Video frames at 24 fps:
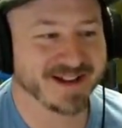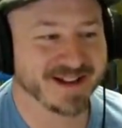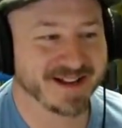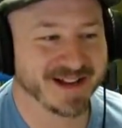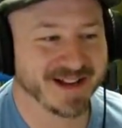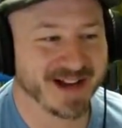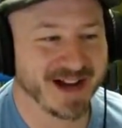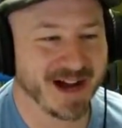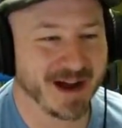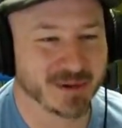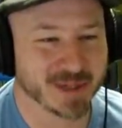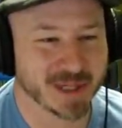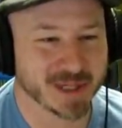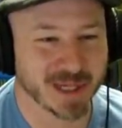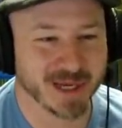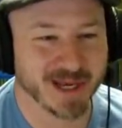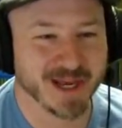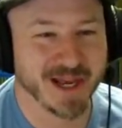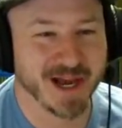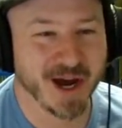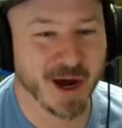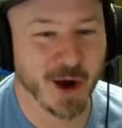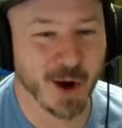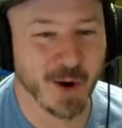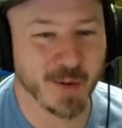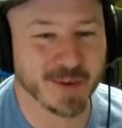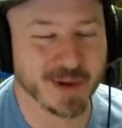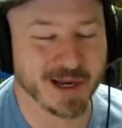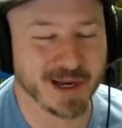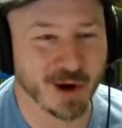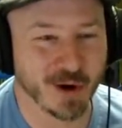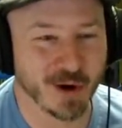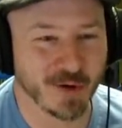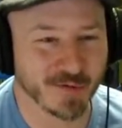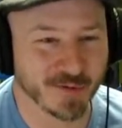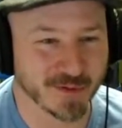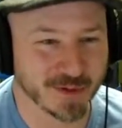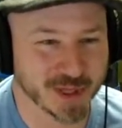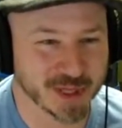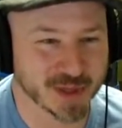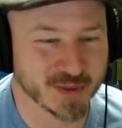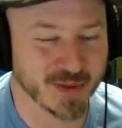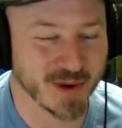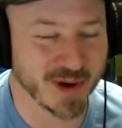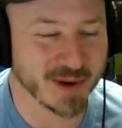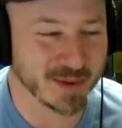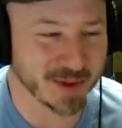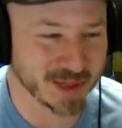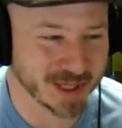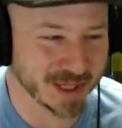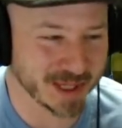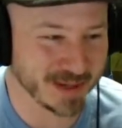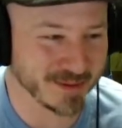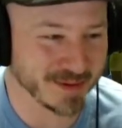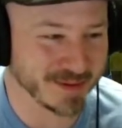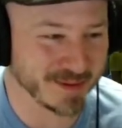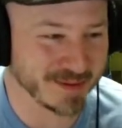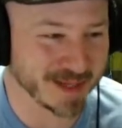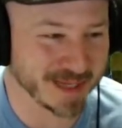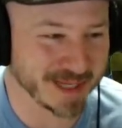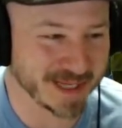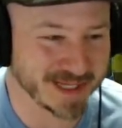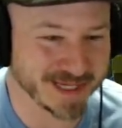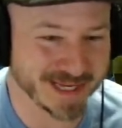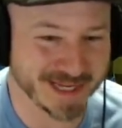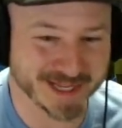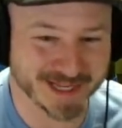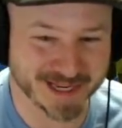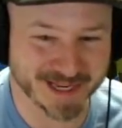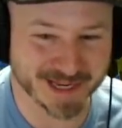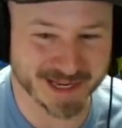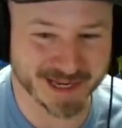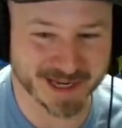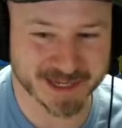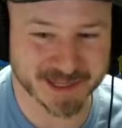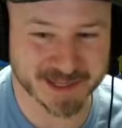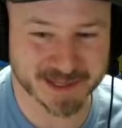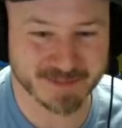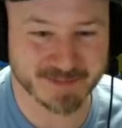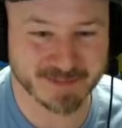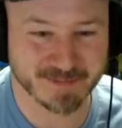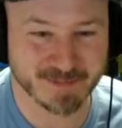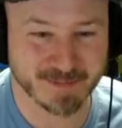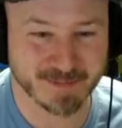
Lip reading: I was hoping he'd go for a swim or something, but that's not the case.